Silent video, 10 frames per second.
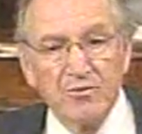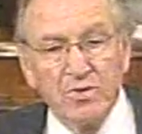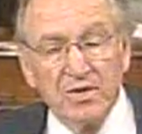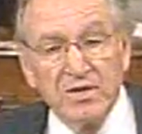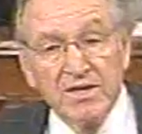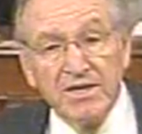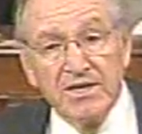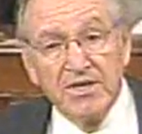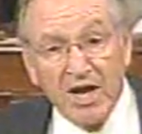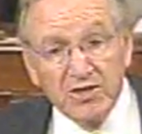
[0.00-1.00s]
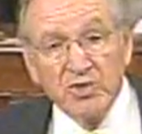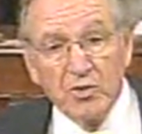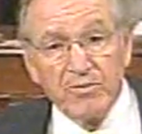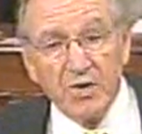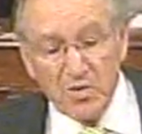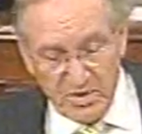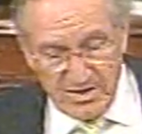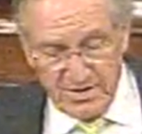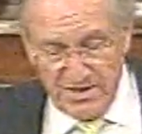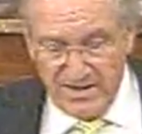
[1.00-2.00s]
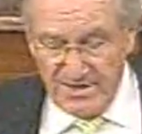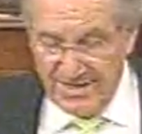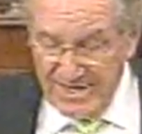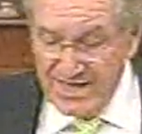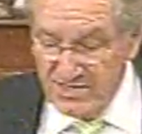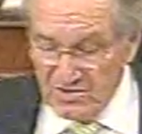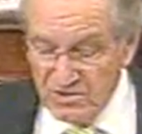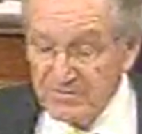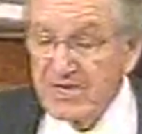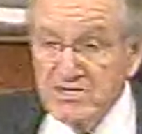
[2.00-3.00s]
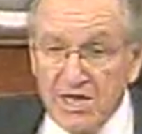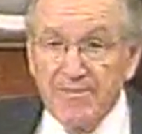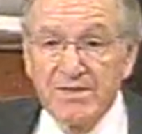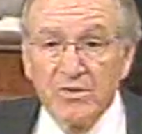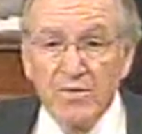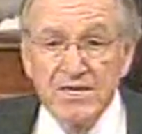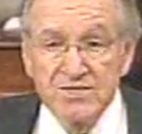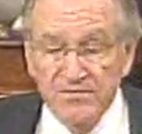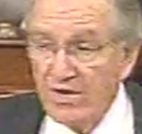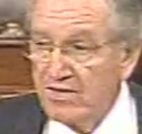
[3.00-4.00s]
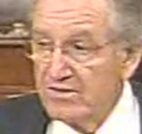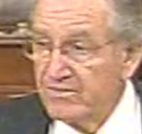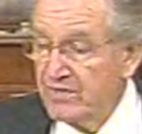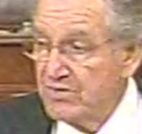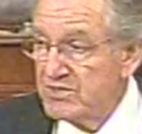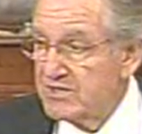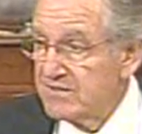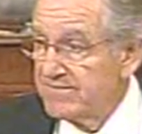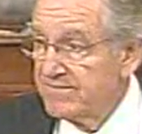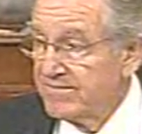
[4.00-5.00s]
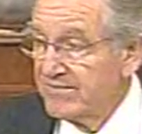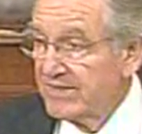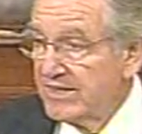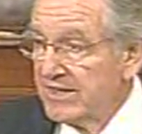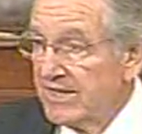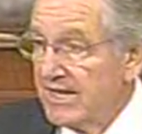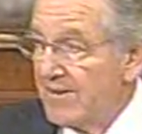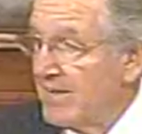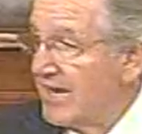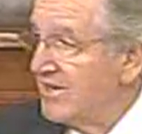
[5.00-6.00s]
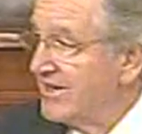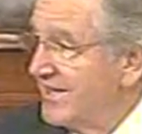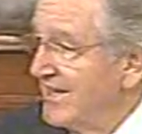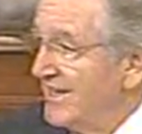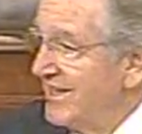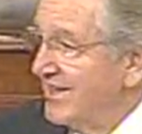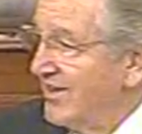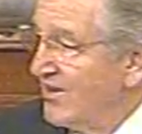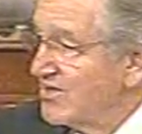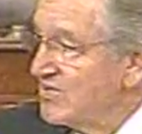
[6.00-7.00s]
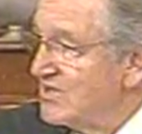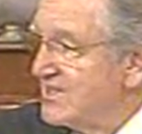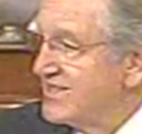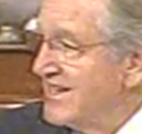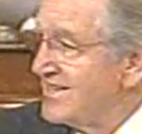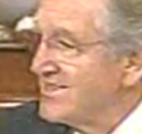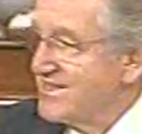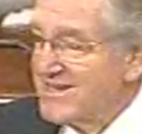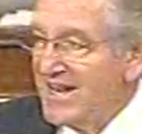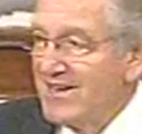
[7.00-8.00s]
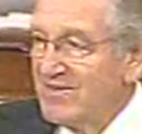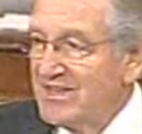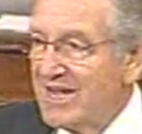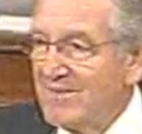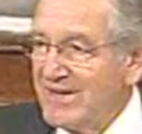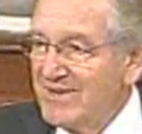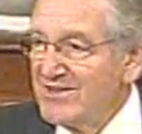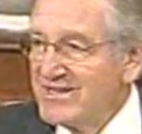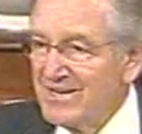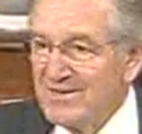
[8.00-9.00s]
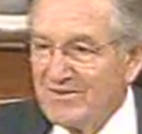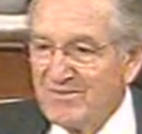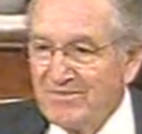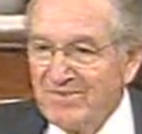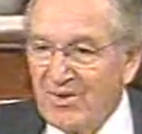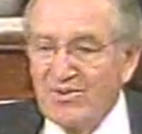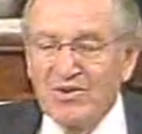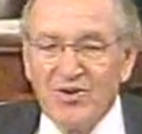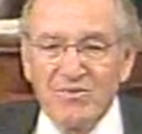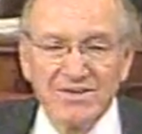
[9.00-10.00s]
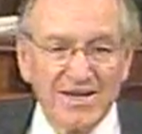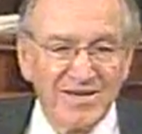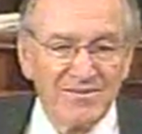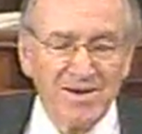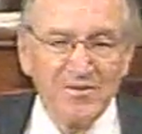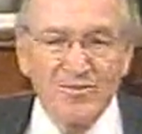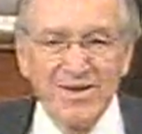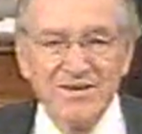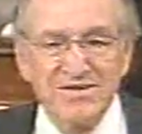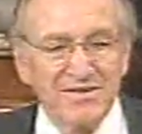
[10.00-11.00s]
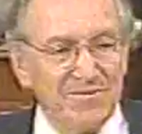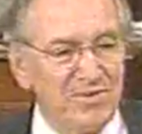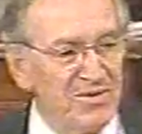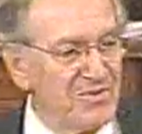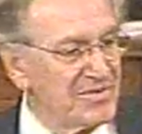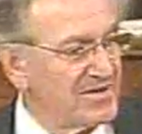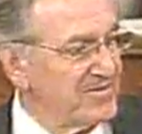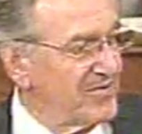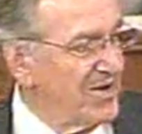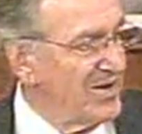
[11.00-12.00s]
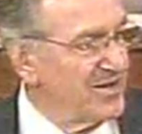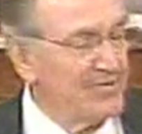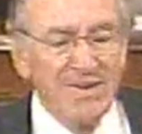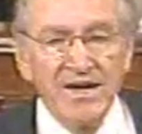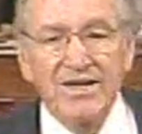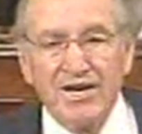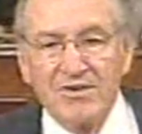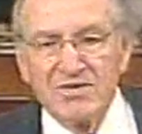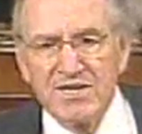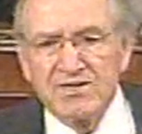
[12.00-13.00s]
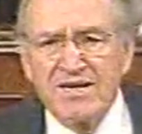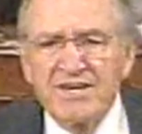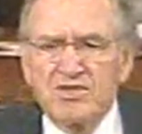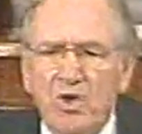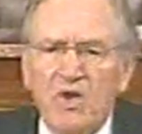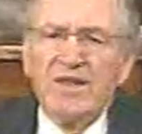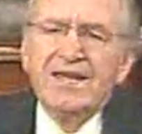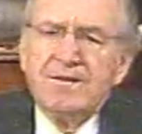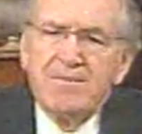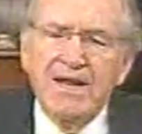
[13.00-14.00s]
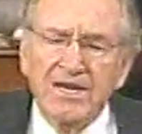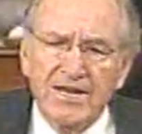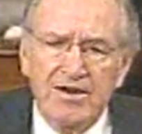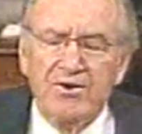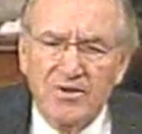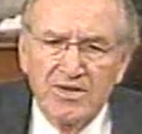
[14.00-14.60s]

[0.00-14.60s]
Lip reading: will not go broke in 8 years by stopping the waste, fraud, and abuse. And I might also just say as an aside, every time I hear the senator from Oklahoma talking about waste and abuse and fraud in Medicare, it sounds like it's all in Medicare.